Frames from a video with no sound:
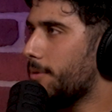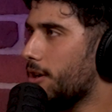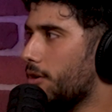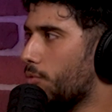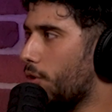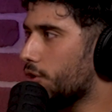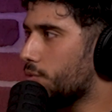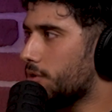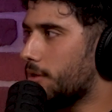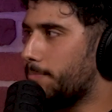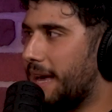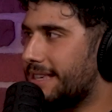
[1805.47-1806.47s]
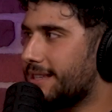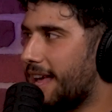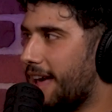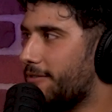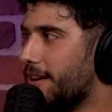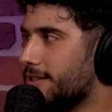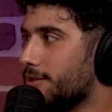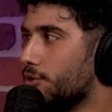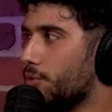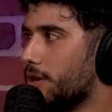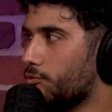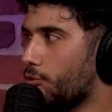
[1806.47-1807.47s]
me go watch what the best cafes are
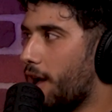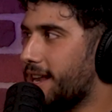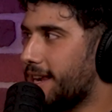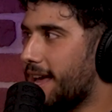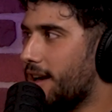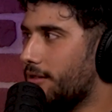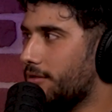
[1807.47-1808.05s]
doing right now.